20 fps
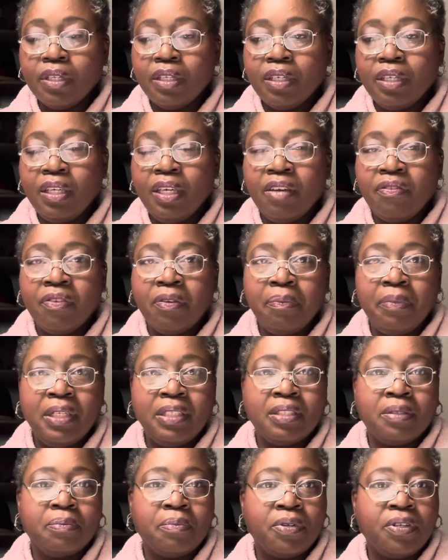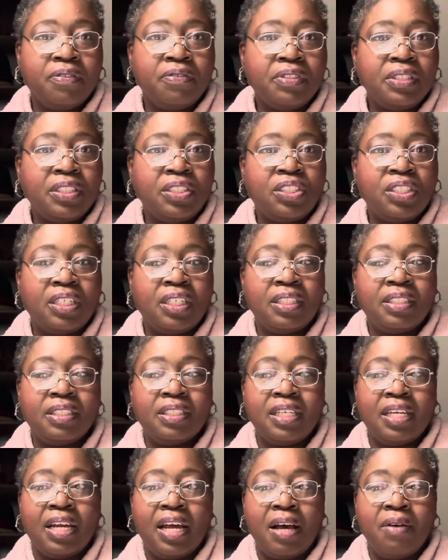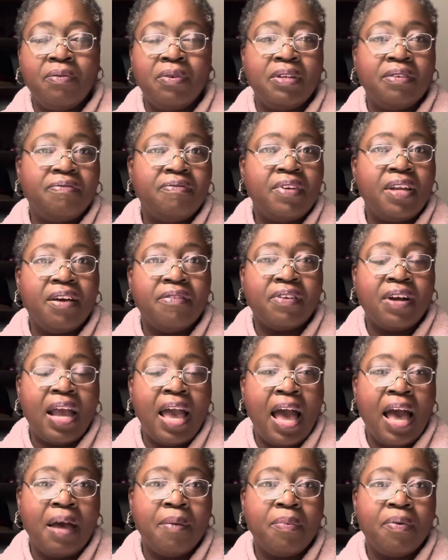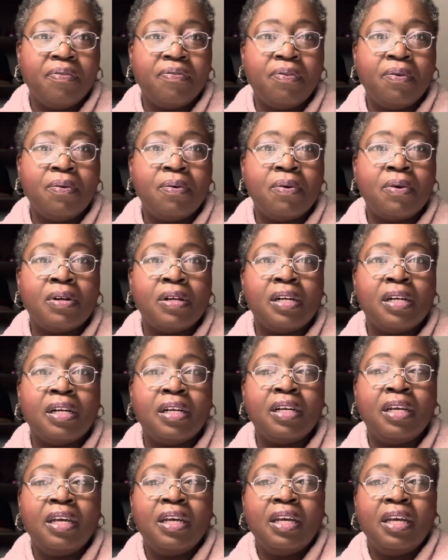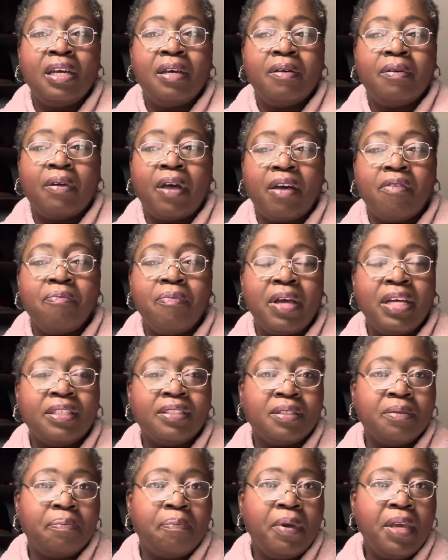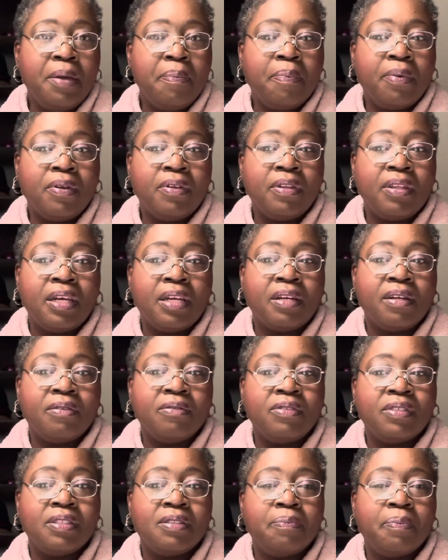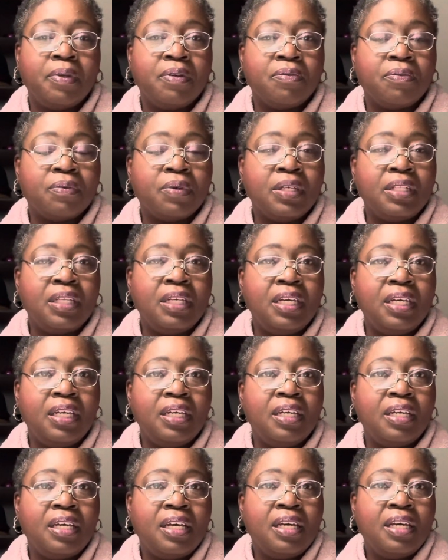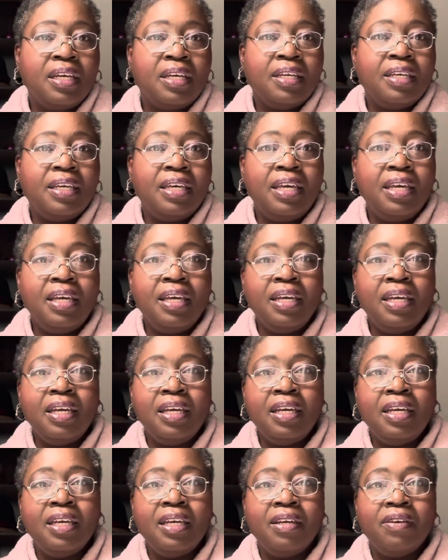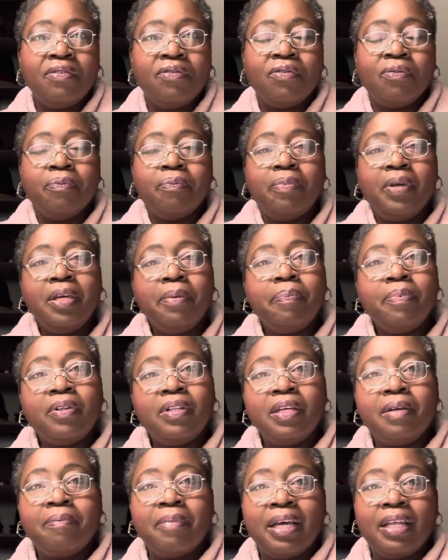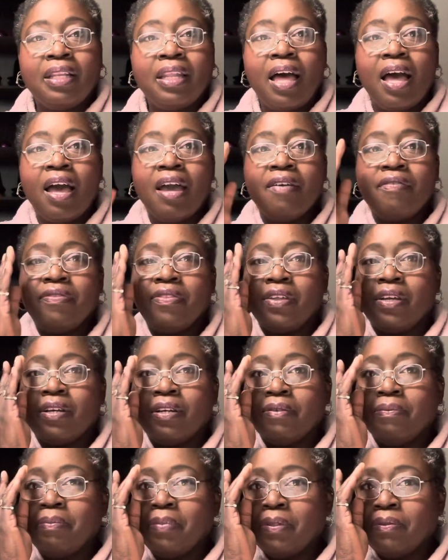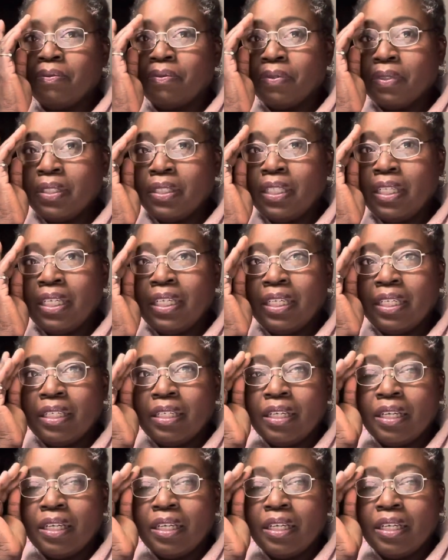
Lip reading: given me some privileges that I would have never had before. I've met some people that have just been really key people in my life that have been really